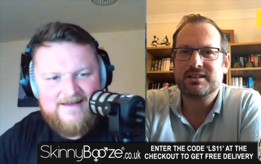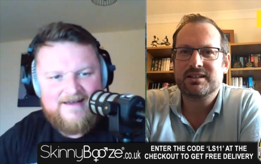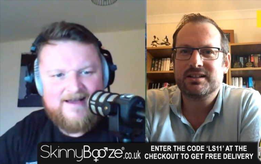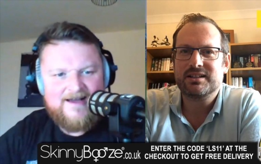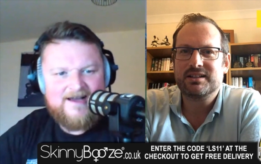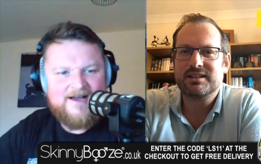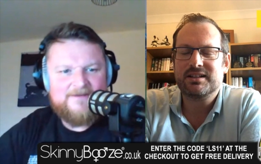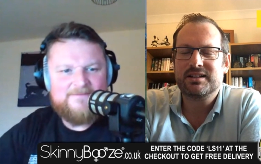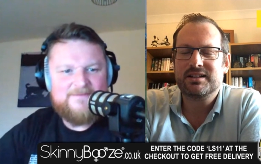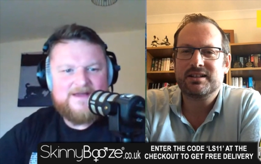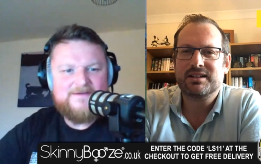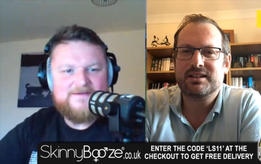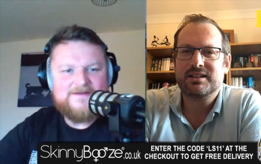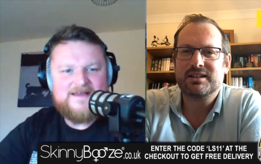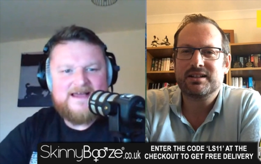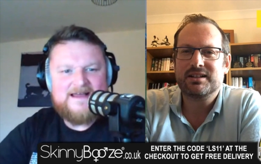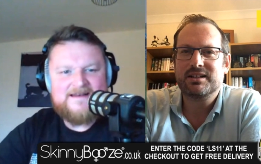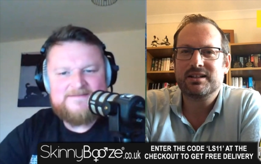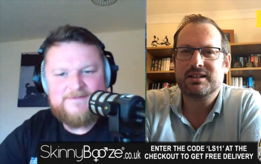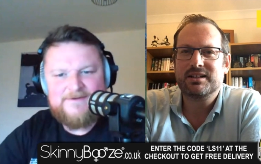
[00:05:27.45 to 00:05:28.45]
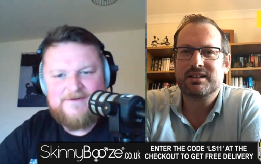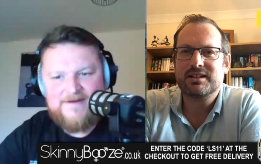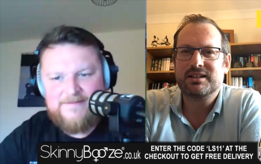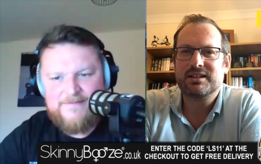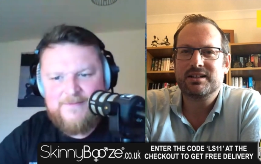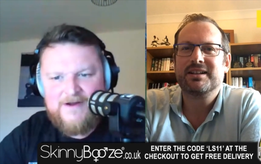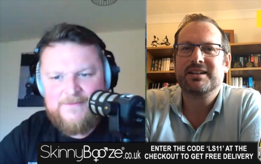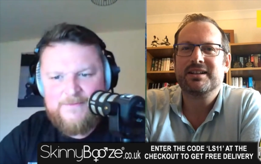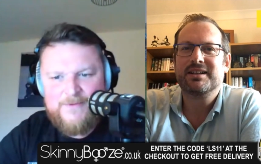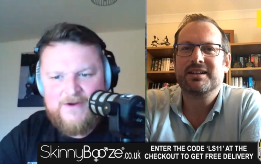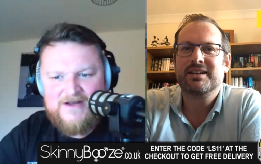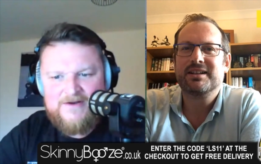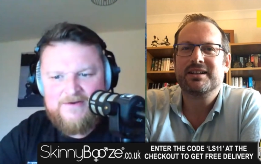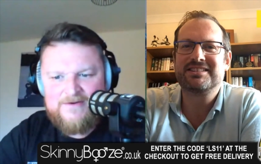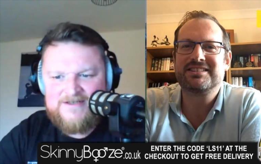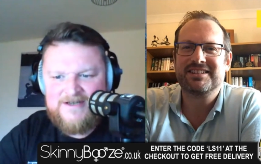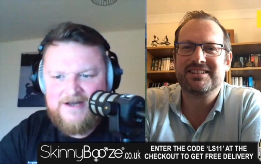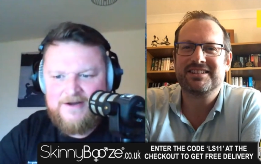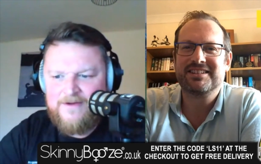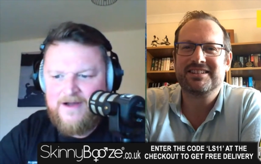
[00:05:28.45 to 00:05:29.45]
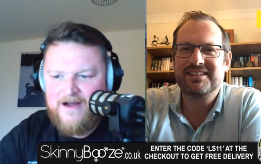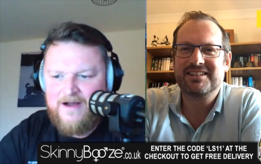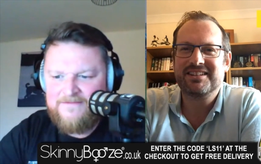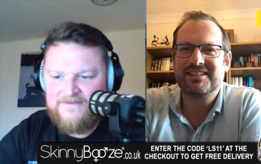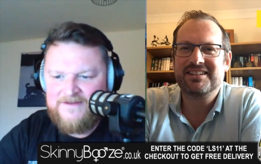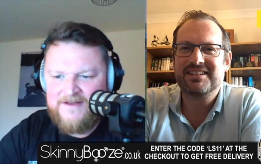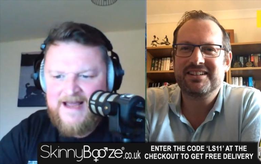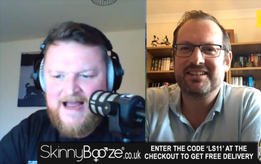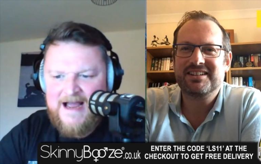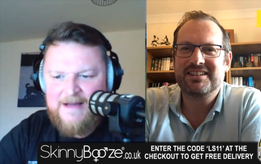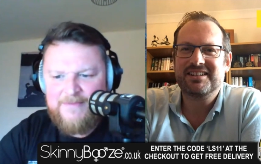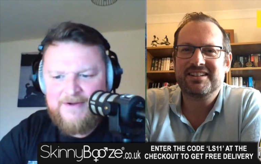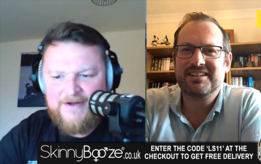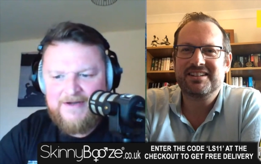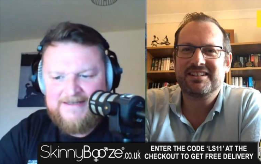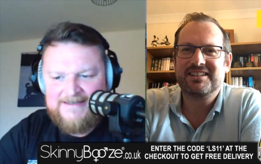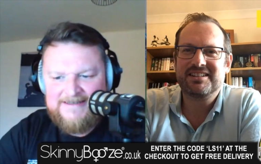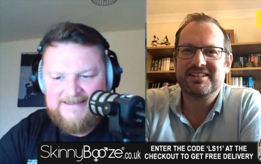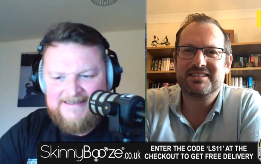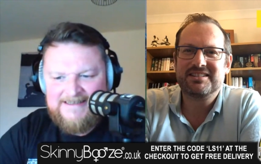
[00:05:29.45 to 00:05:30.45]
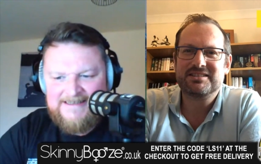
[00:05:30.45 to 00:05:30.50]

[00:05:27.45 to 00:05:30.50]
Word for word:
Speaker 1: Uh, maybe it happened a week or so after that. But